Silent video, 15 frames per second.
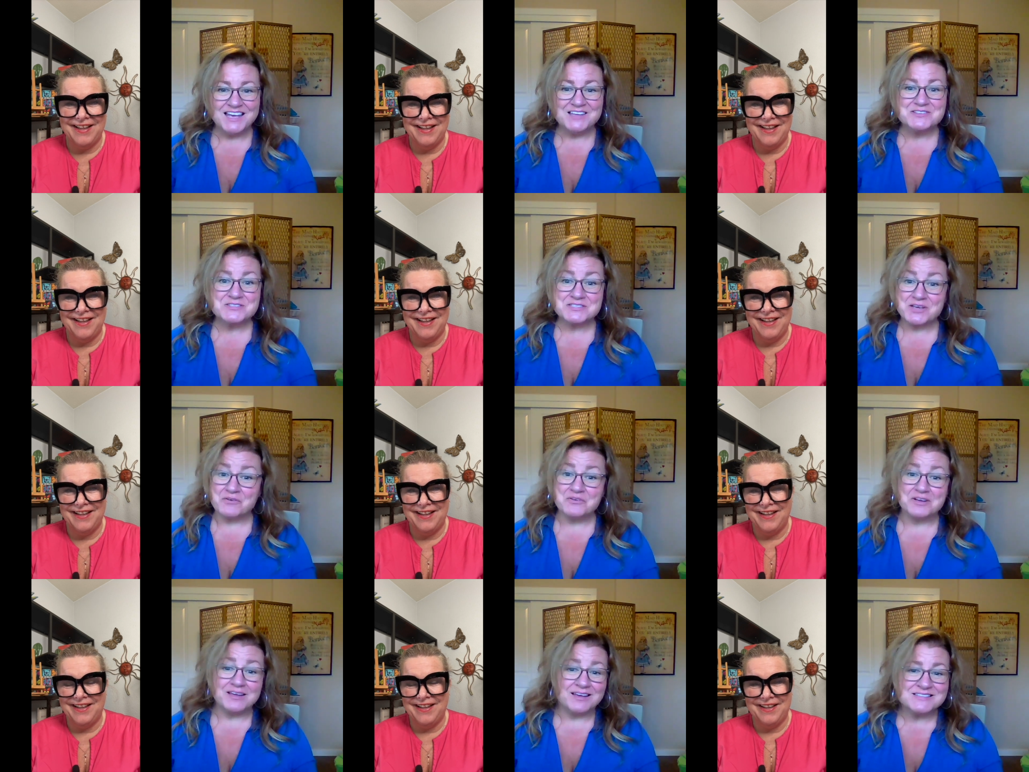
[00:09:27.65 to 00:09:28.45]

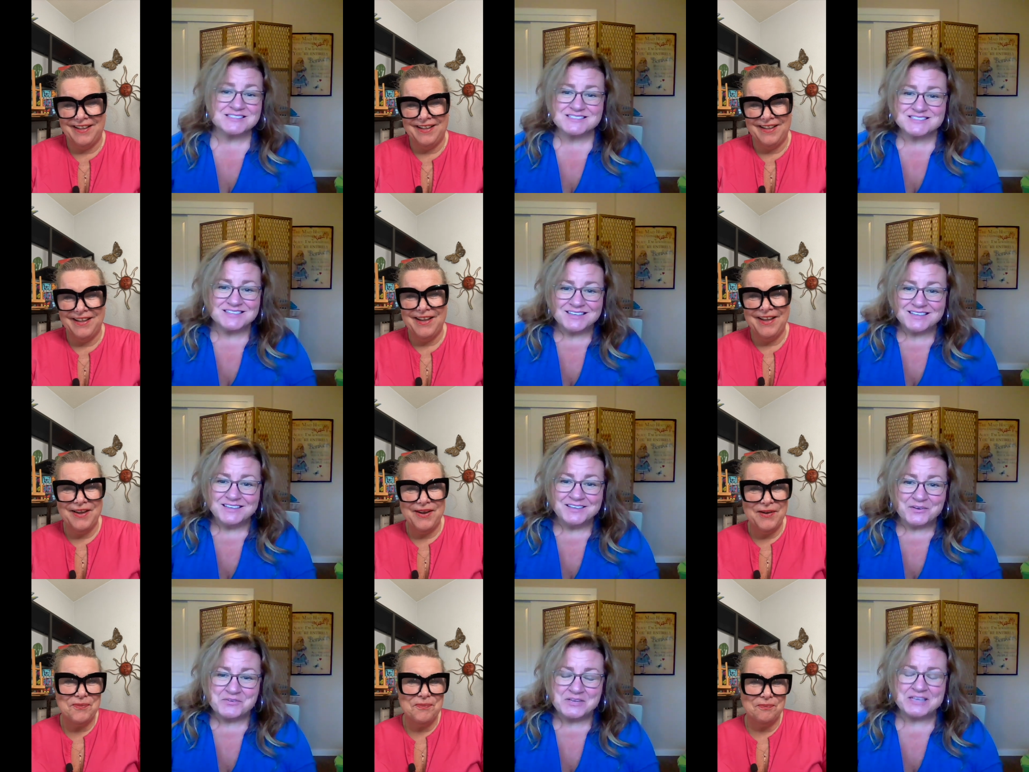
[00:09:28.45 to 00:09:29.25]
Speaker 1: So it's, you
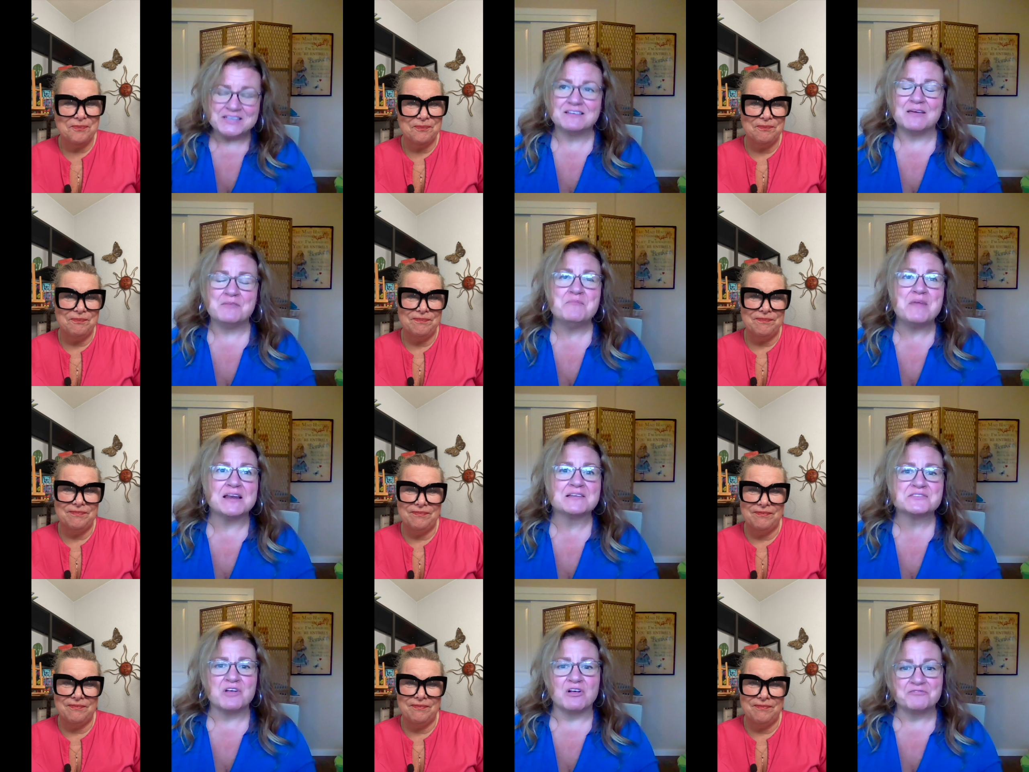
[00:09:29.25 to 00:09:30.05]
know, it, it made
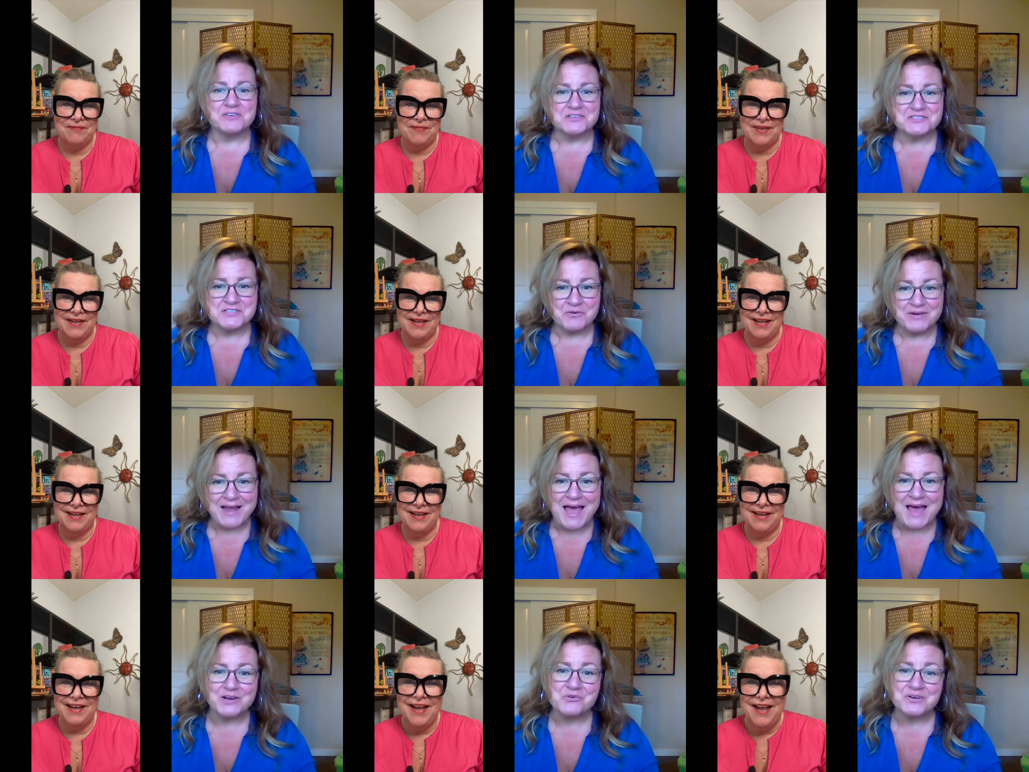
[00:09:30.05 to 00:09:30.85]
us all feel so
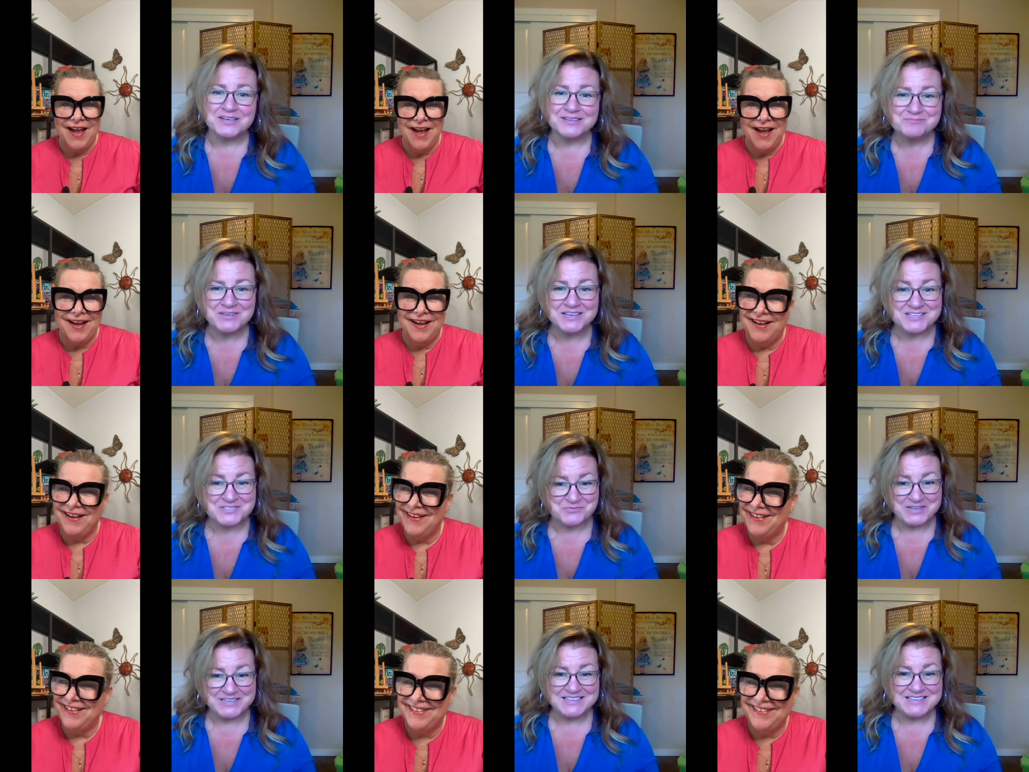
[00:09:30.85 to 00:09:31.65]
inadequate because
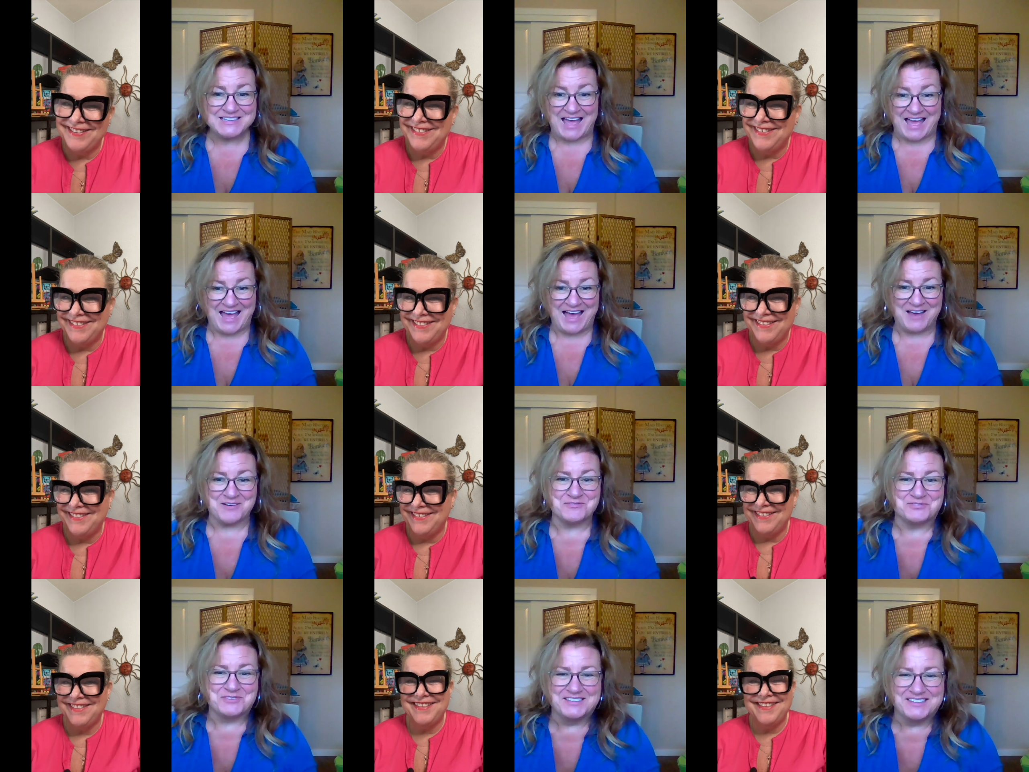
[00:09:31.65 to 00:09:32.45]
we didn't
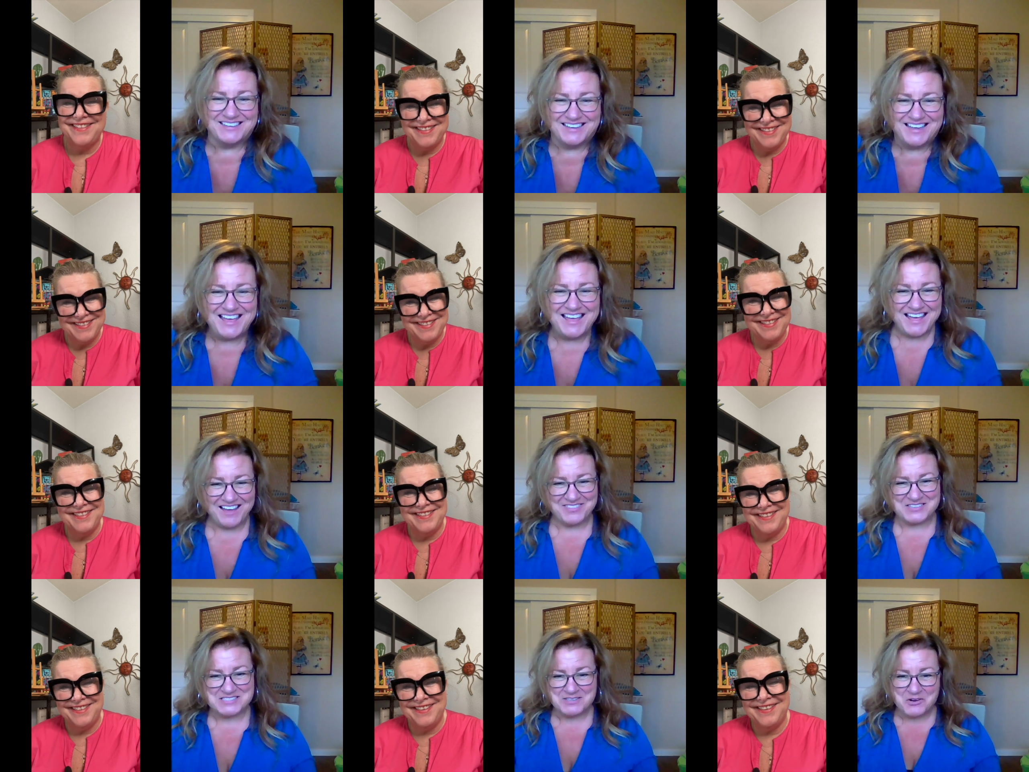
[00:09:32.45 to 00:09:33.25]
have
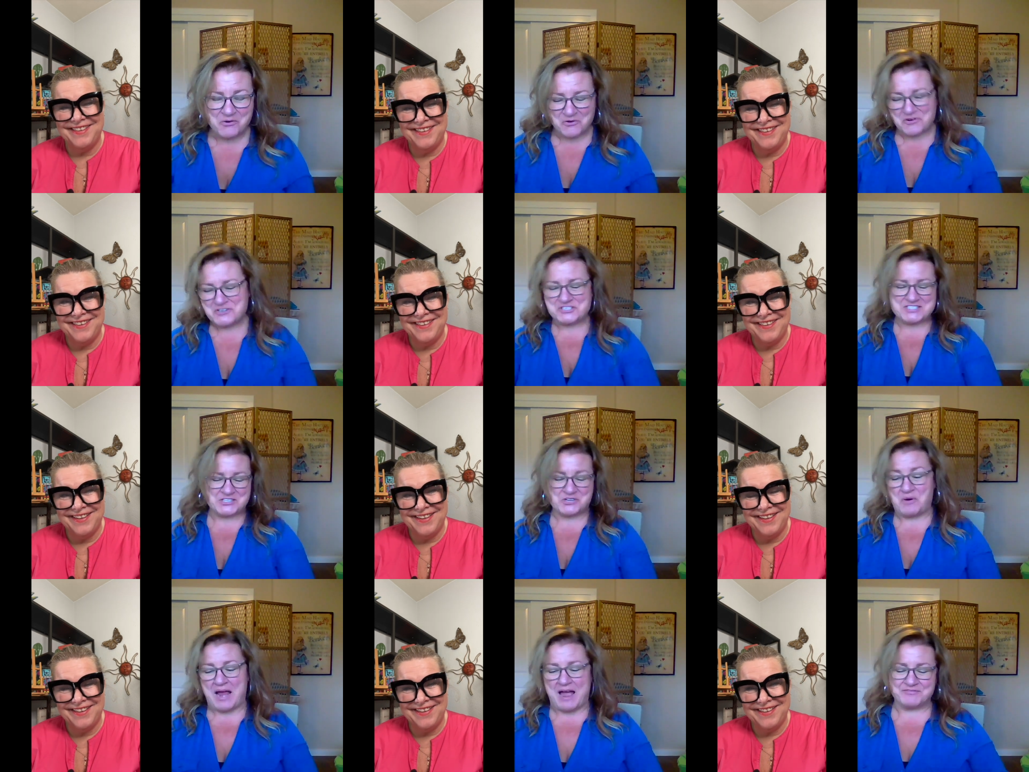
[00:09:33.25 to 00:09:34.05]
this gorgeous
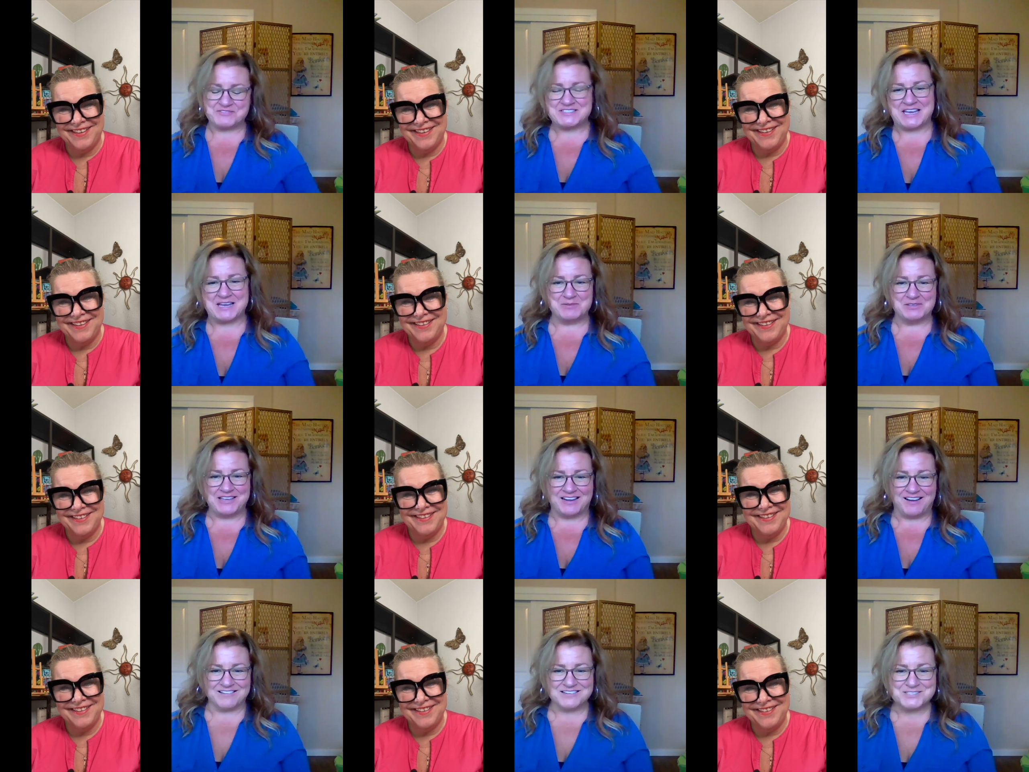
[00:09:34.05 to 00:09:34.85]
craft table
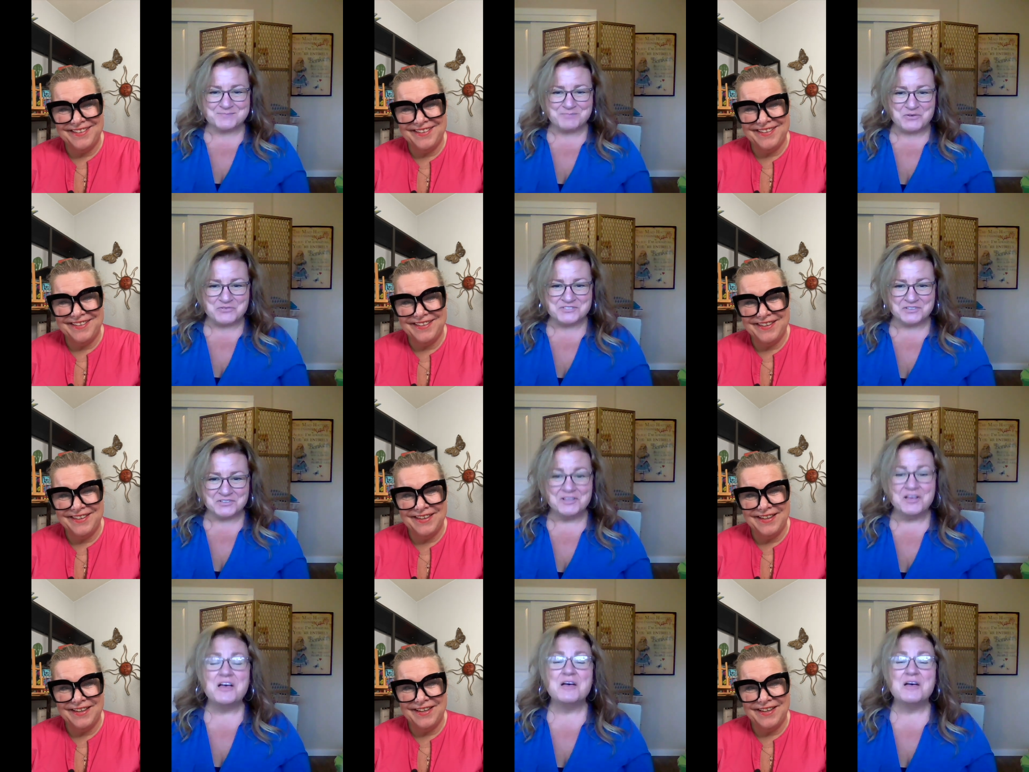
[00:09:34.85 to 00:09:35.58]
at our disposal.